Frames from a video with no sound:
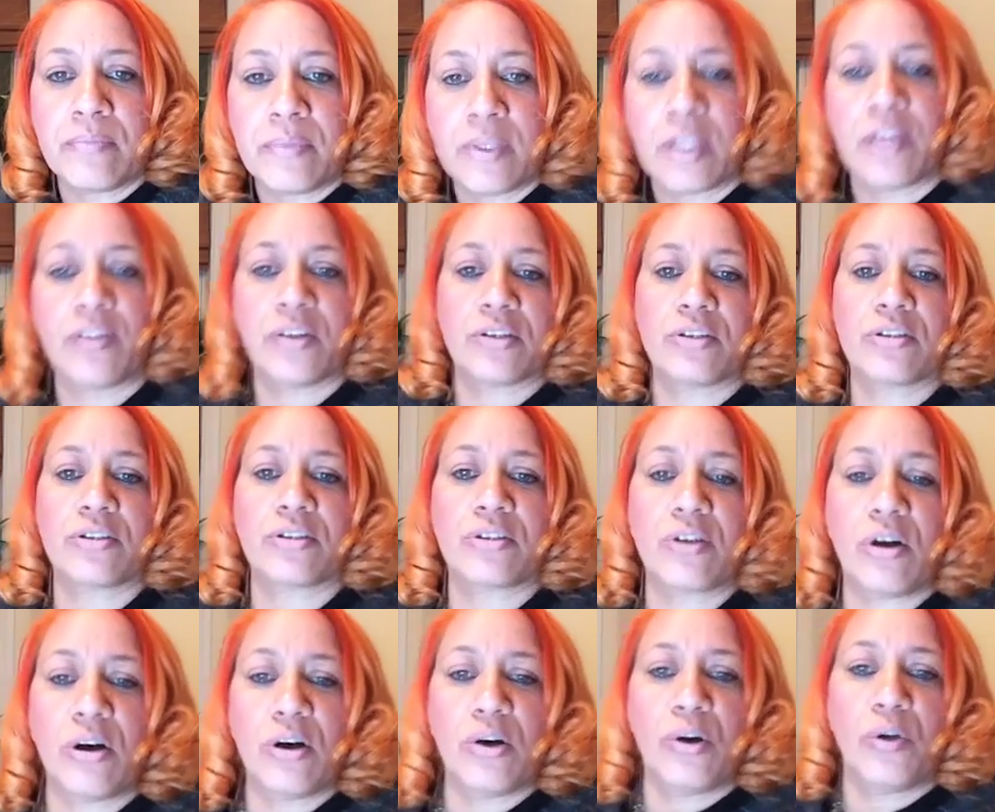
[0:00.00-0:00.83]
The
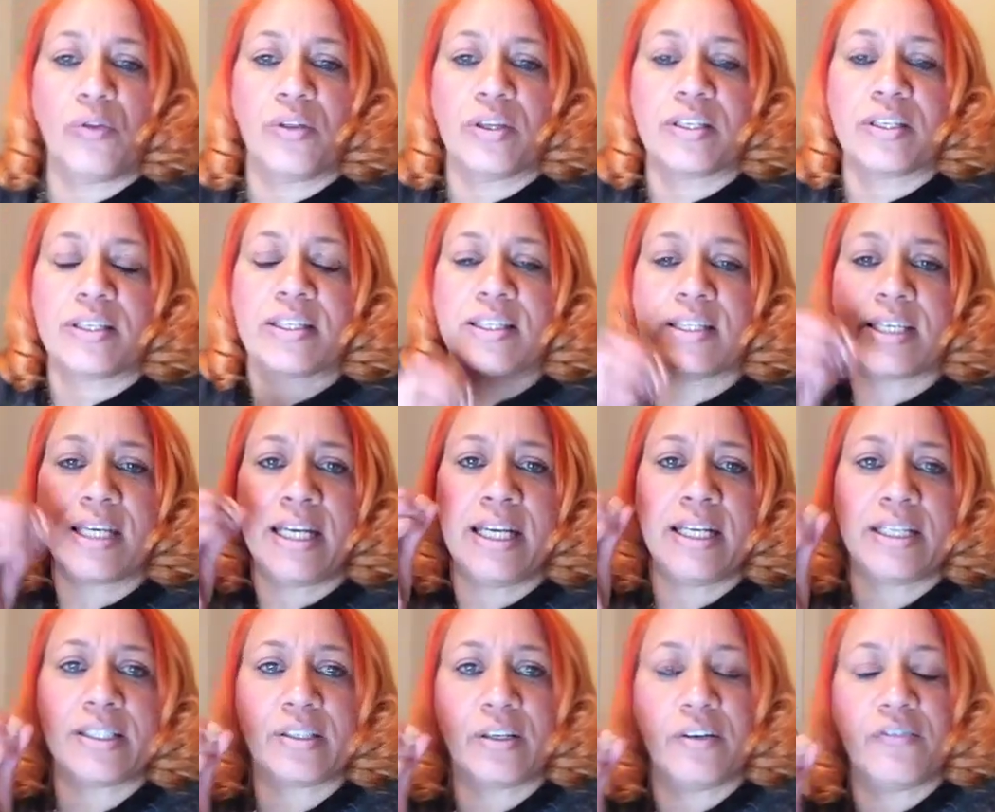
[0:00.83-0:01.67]
soul, the
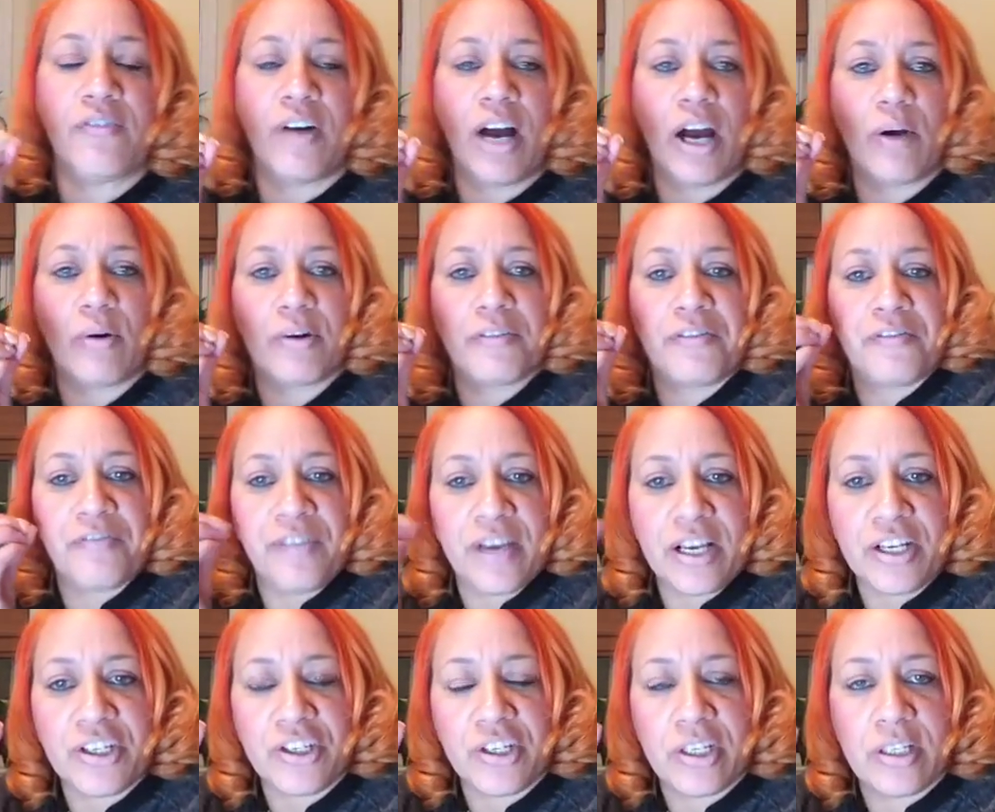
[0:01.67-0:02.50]
seat of our
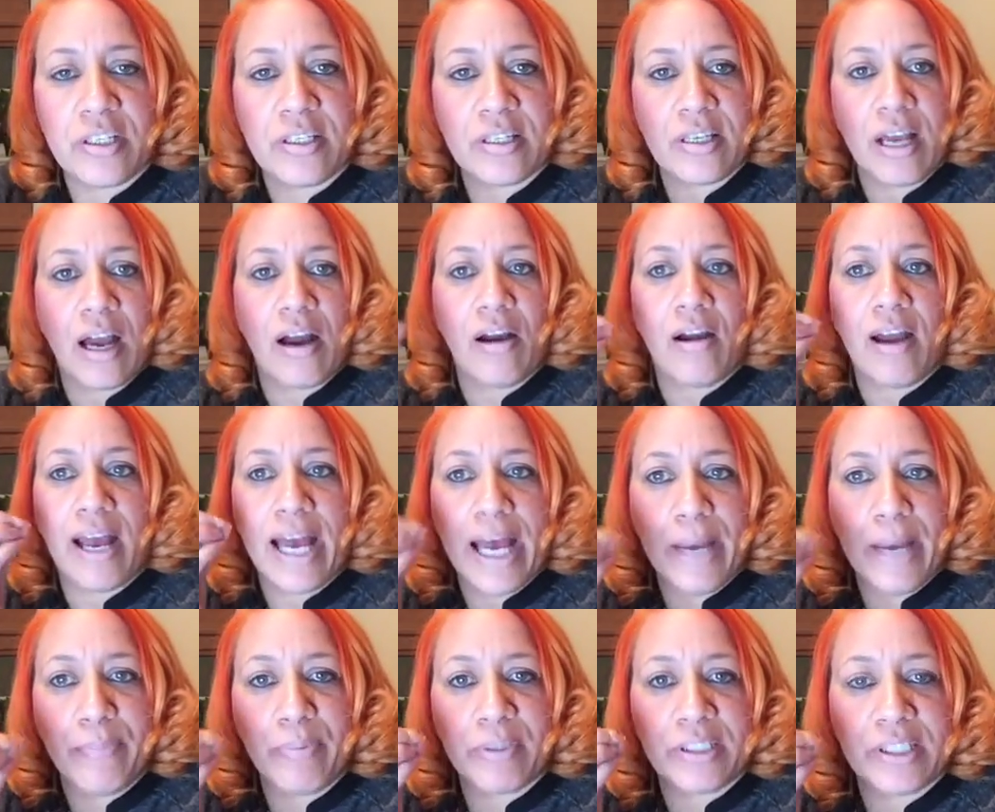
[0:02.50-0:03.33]
affections, our
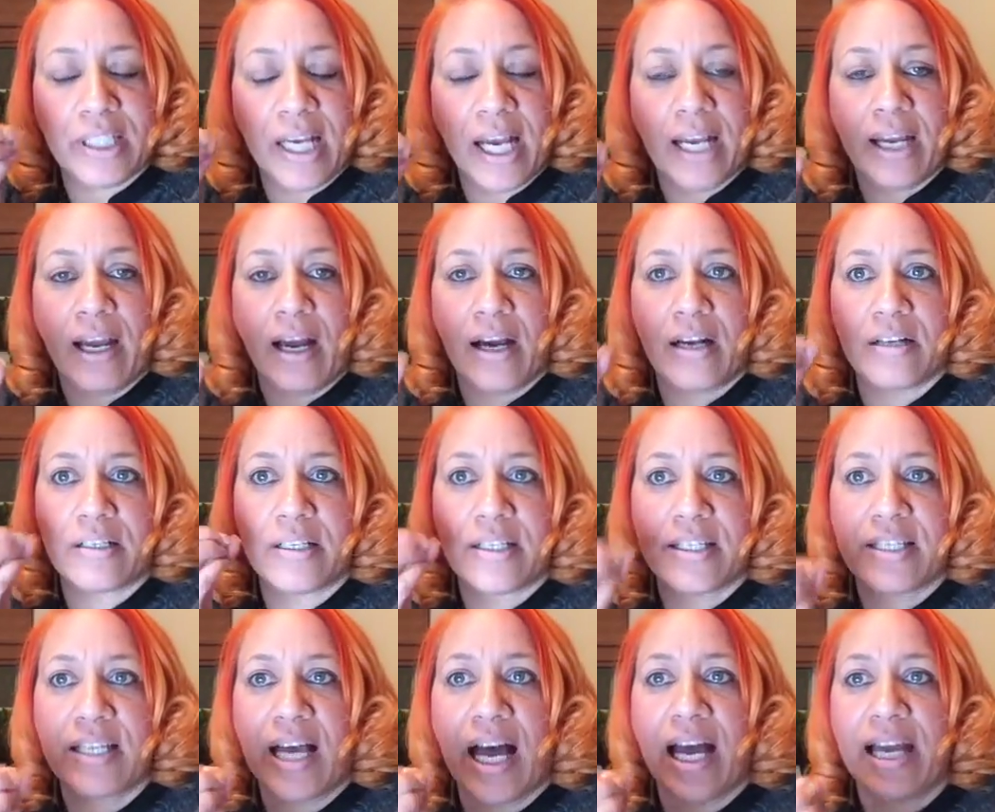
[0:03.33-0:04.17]
appetite, our
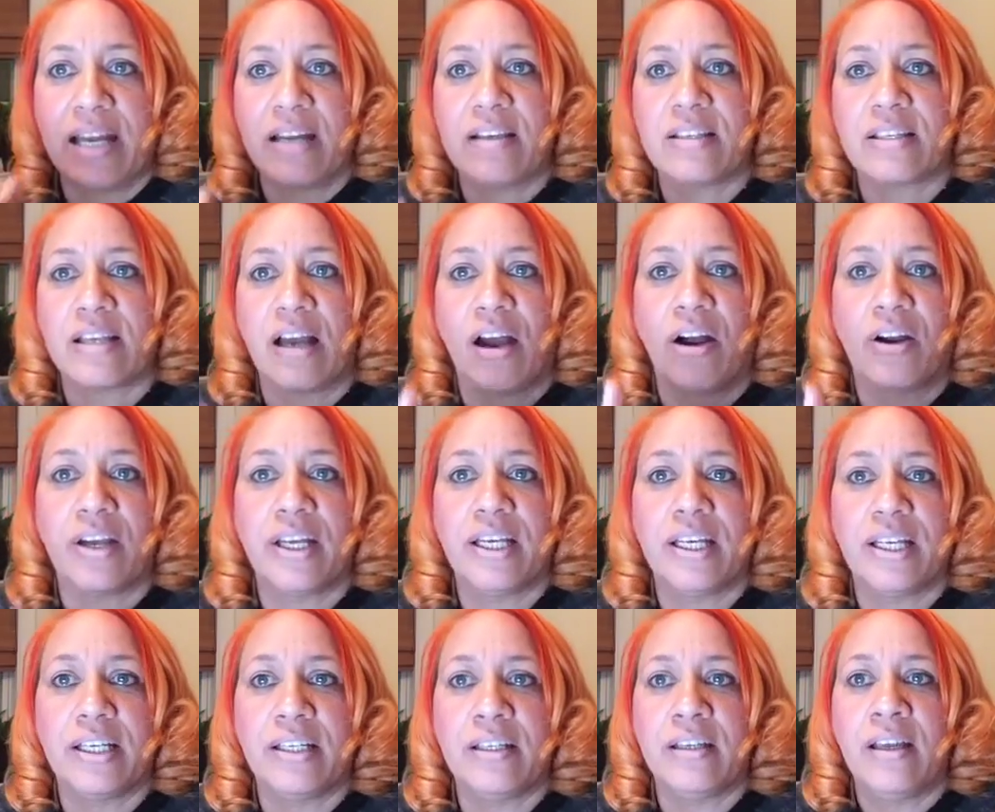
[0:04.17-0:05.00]
desires are
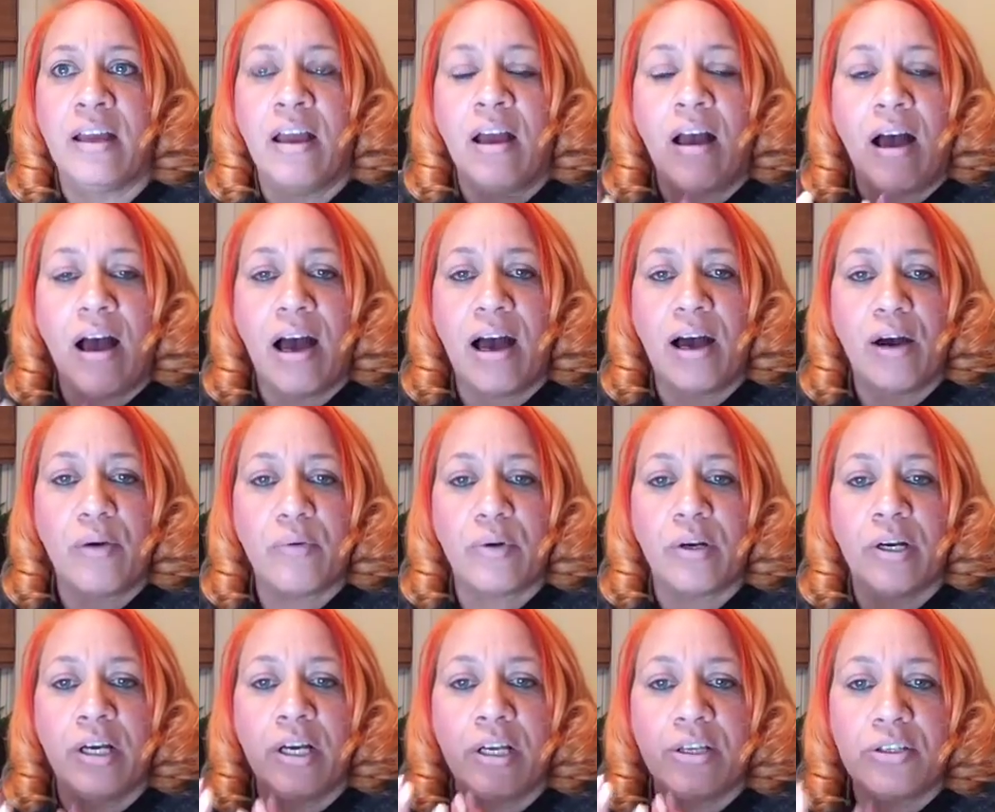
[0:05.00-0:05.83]
in
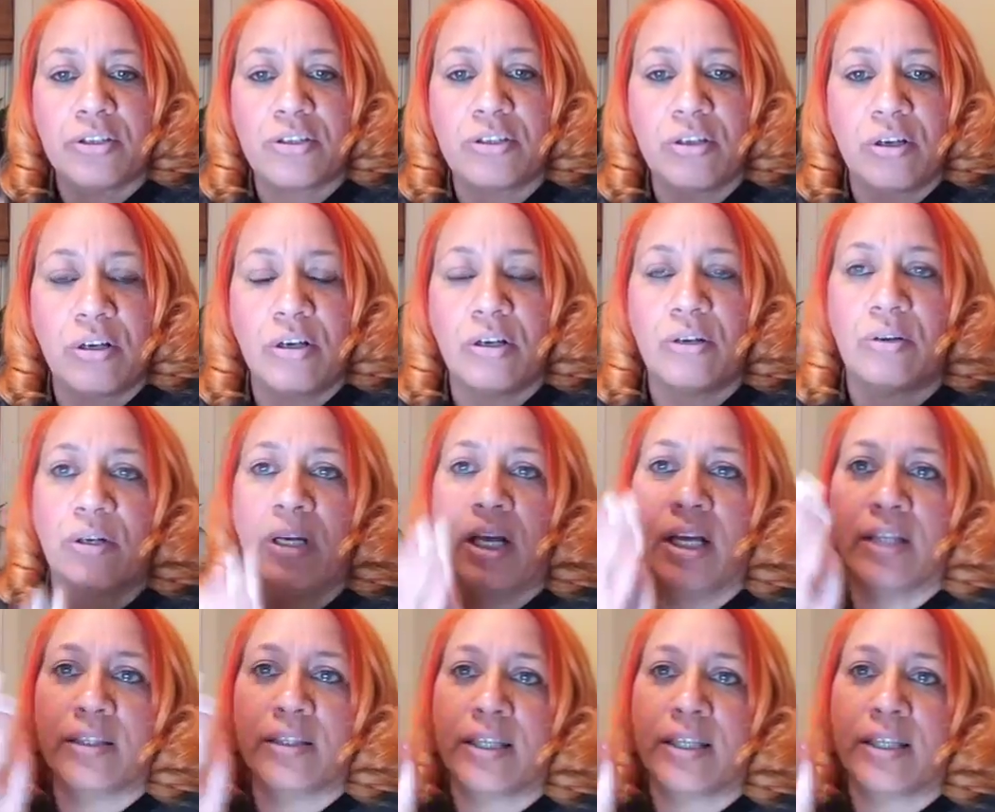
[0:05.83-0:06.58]
our soul.